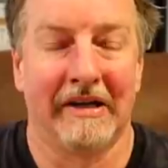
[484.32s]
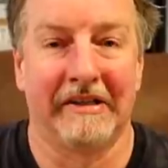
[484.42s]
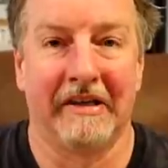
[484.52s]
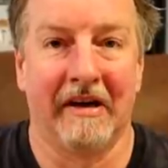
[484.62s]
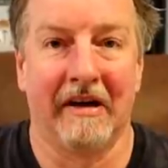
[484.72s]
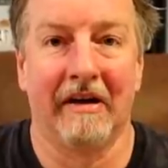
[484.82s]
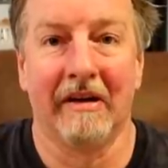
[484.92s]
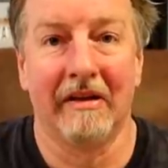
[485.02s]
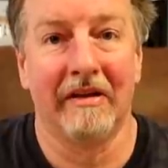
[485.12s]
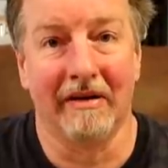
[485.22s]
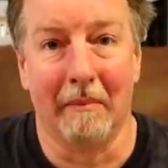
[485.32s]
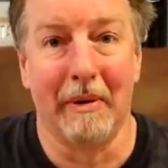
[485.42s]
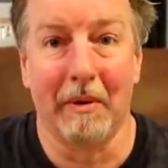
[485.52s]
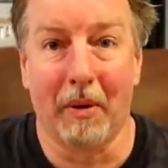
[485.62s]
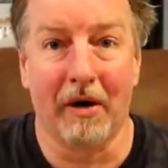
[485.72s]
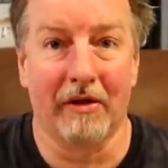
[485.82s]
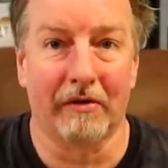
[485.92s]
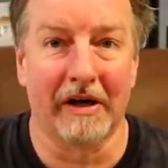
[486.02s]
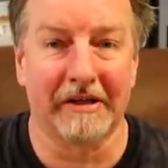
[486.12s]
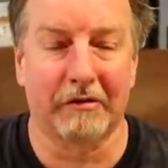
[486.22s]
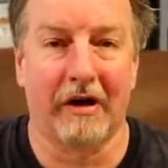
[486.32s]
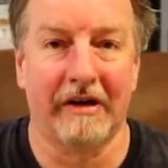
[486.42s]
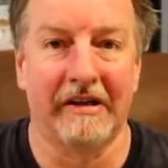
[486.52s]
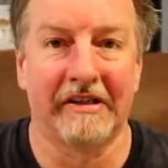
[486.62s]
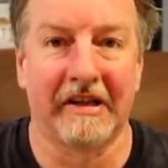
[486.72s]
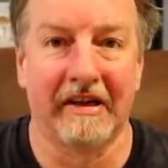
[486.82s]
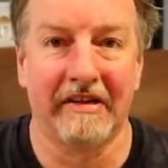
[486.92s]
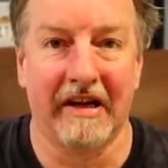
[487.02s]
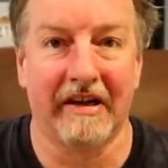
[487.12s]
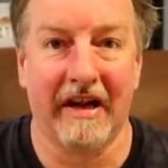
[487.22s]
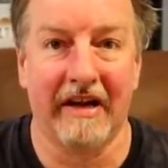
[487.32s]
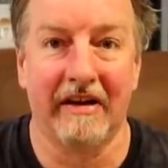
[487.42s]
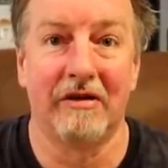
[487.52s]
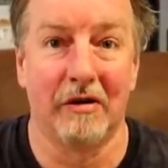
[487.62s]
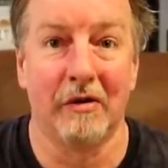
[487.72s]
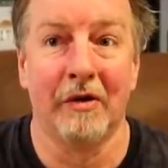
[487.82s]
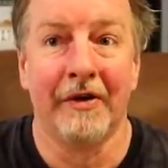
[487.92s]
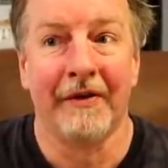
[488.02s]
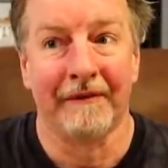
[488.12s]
because uh, a big part of the restaurant is uh, dedicated to